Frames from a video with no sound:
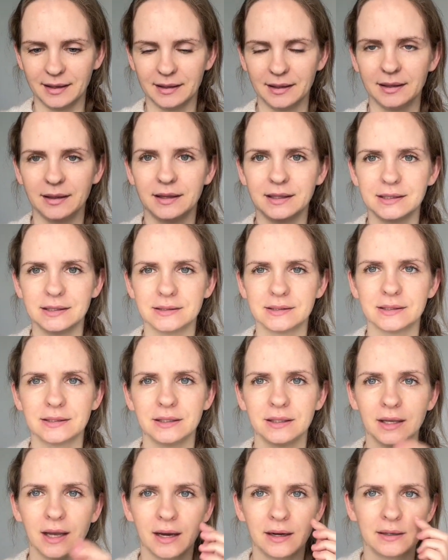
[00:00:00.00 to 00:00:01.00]
These
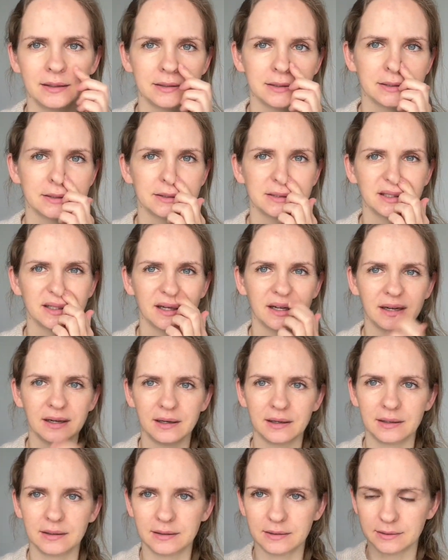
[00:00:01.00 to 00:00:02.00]
yarns
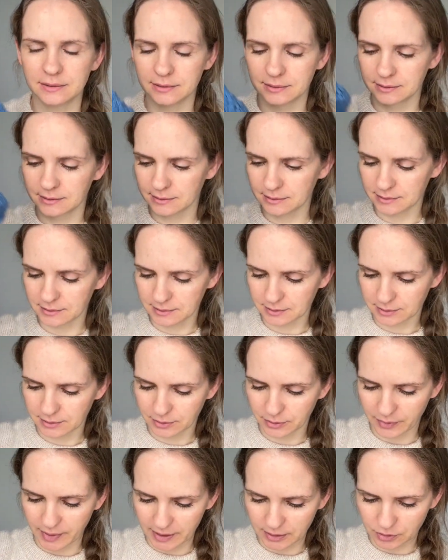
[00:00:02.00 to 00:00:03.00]
are
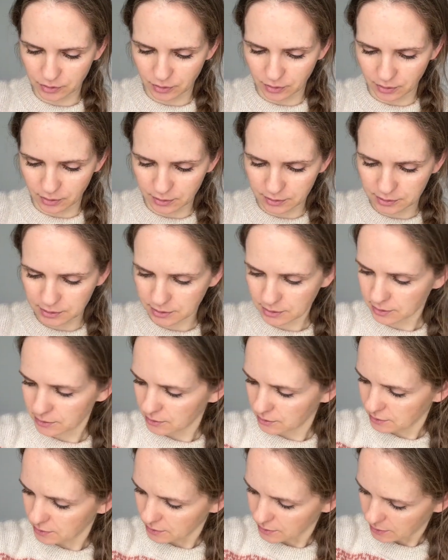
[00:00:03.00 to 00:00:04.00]
quite old
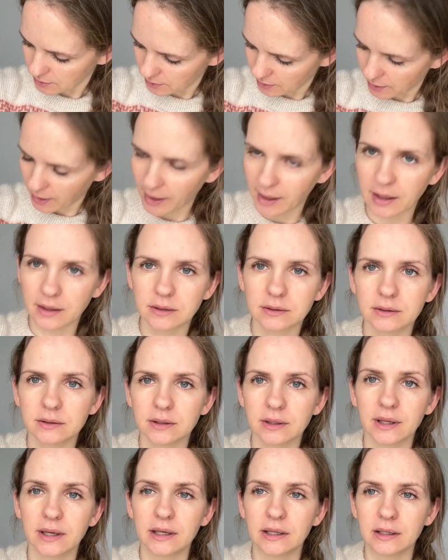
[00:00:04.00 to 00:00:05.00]
and
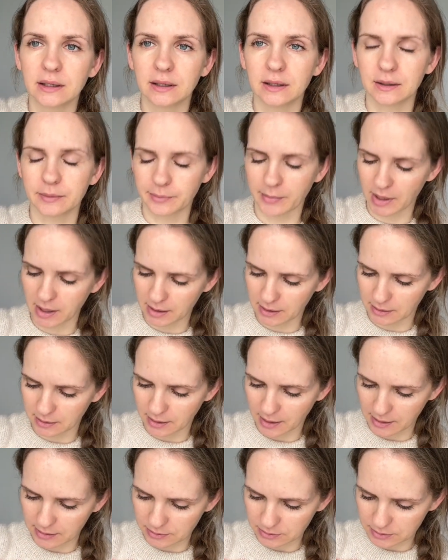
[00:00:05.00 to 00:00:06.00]
laying in my
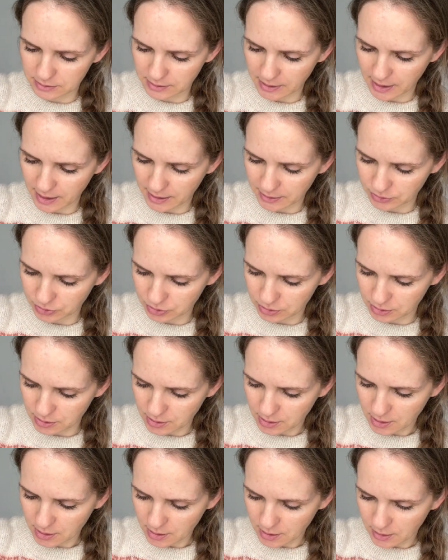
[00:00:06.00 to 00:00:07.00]
yarn stash,
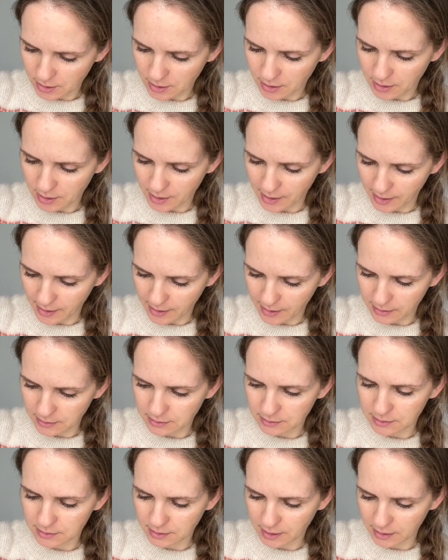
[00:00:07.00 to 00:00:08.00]

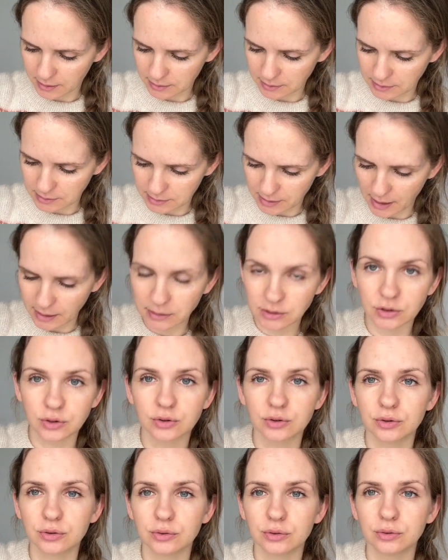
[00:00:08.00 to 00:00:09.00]
and I decided
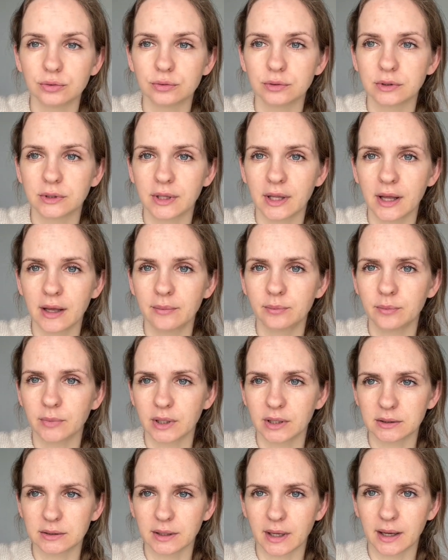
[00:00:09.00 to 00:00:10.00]
to use them,
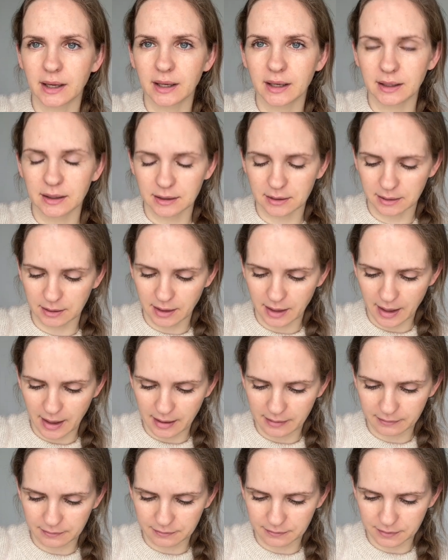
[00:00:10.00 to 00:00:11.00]
but I
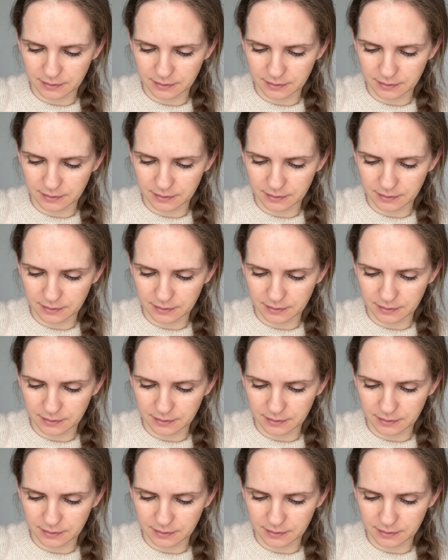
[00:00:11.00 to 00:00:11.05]
have